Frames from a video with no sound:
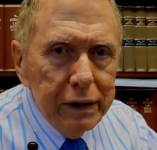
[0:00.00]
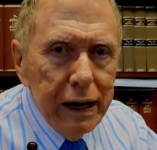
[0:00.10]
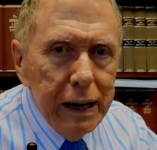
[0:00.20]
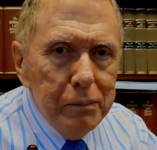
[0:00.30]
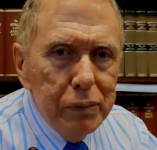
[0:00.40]

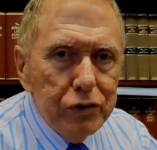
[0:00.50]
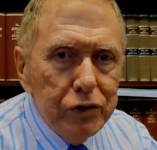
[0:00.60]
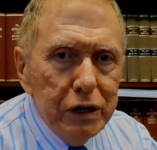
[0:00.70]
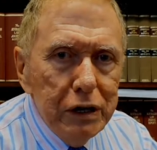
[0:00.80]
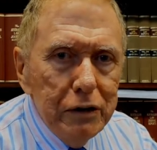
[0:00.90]
The
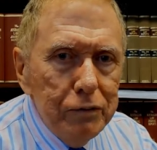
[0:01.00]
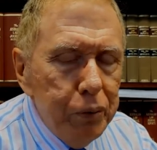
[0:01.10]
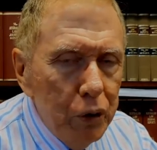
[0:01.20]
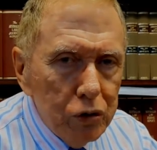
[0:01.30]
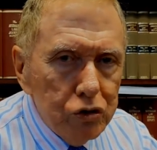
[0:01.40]
embassy
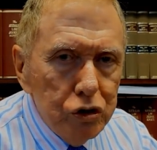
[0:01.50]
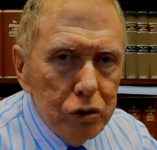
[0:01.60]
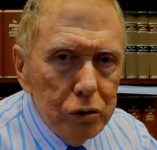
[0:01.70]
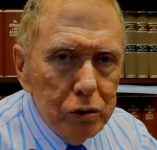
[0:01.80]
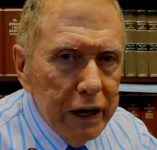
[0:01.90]
of
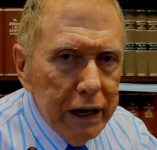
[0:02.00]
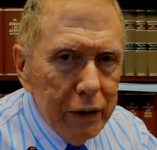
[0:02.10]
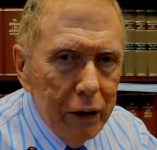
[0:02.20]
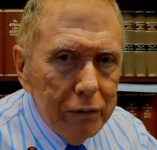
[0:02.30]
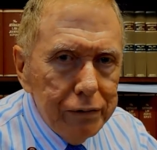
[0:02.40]
Portugal
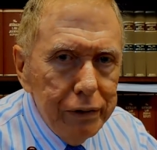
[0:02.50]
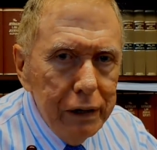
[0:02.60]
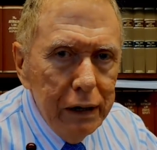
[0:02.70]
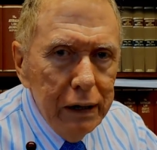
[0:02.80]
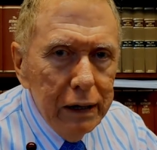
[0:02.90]
led off,
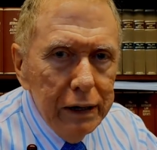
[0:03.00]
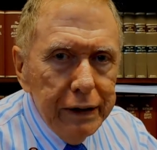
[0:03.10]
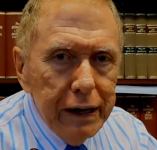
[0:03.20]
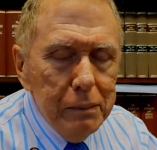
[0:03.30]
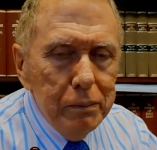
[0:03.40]

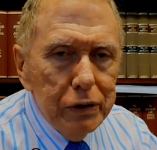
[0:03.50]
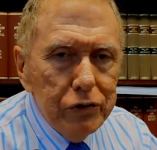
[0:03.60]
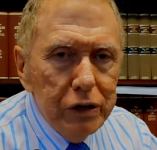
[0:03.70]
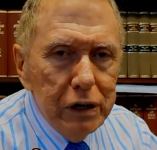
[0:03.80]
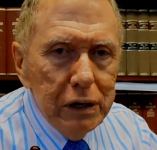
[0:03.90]
and the
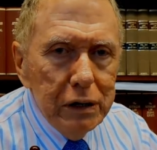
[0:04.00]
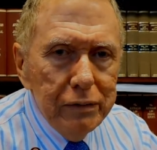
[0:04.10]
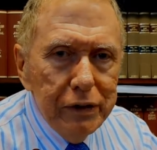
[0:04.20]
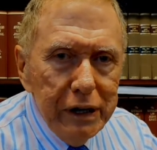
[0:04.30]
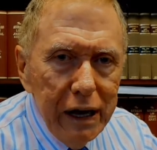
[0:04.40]
embassy
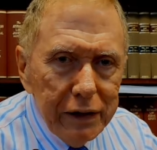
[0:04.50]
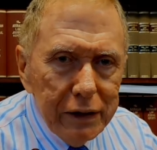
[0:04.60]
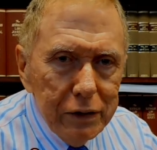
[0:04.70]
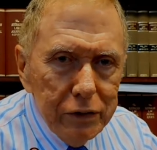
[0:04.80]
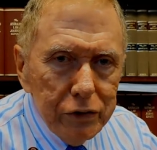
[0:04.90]
of the
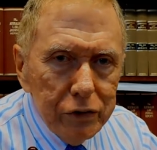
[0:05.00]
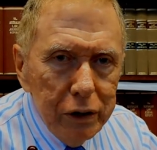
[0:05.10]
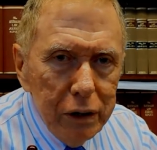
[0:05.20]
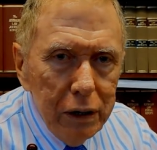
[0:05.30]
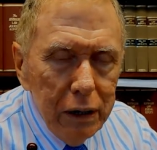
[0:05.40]
Netherlands,